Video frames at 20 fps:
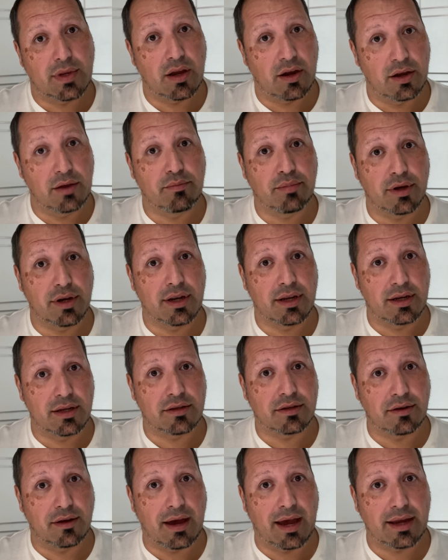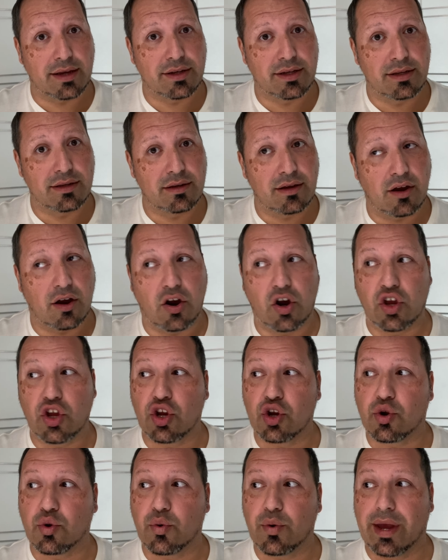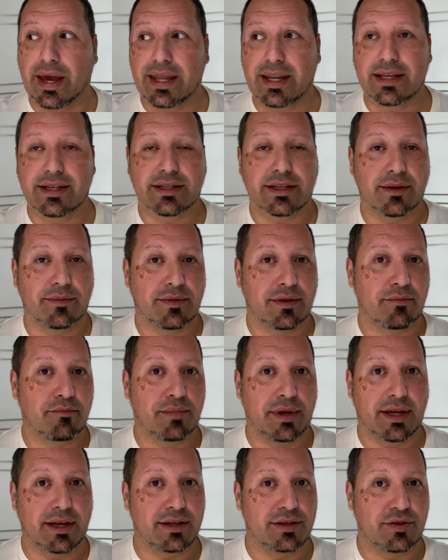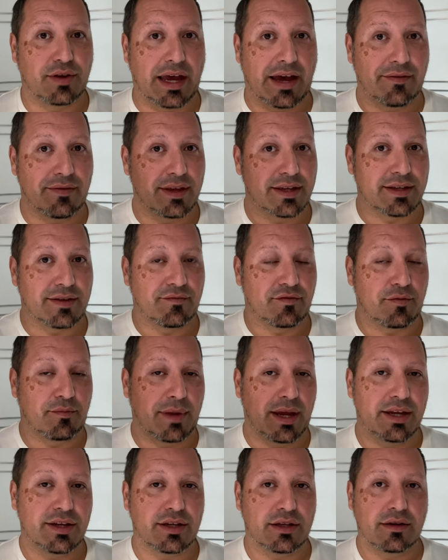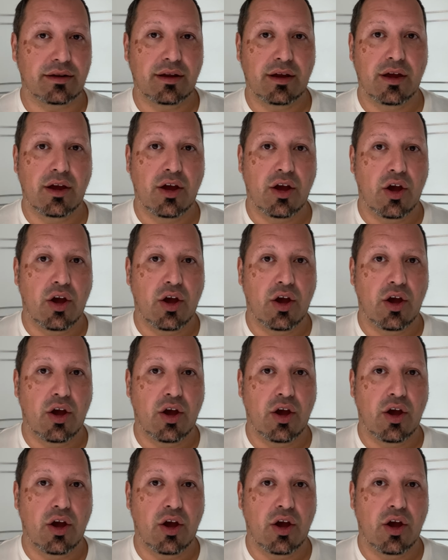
Are you putting it to action? Are you creating something because you have this information?